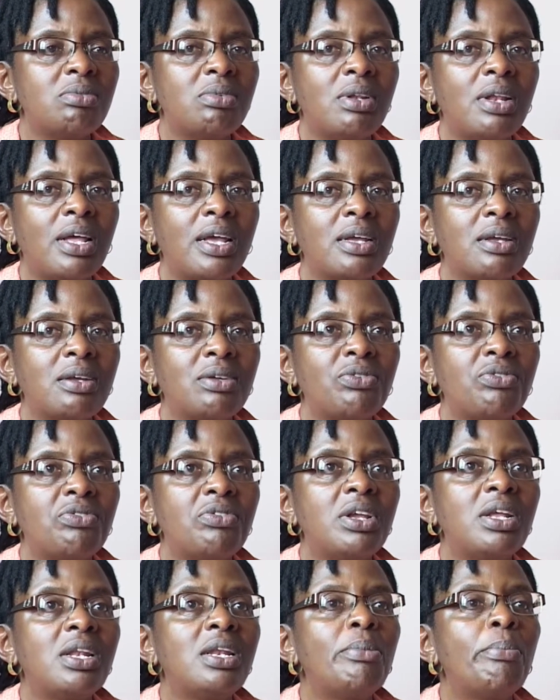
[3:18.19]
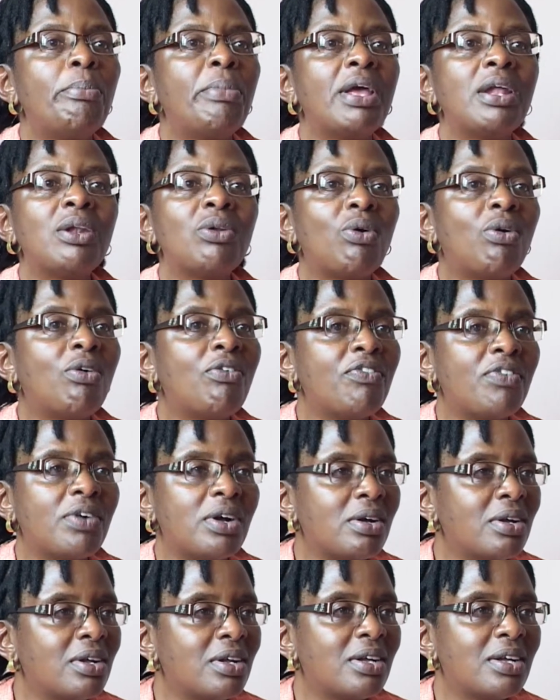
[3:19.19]
like really bend
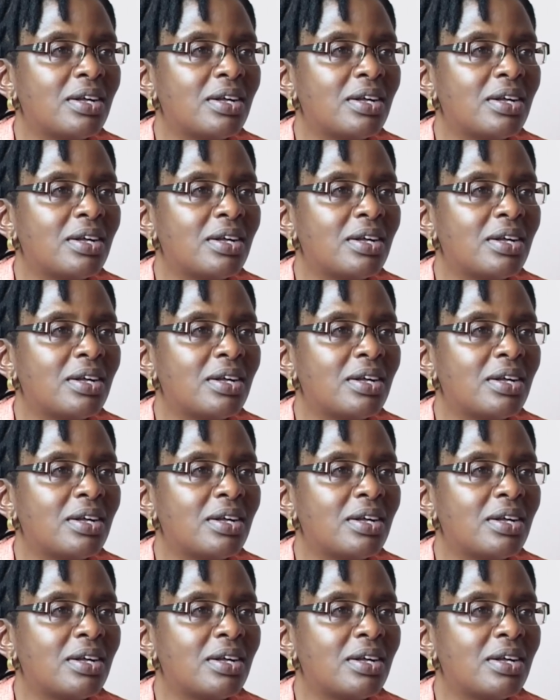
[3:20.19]
over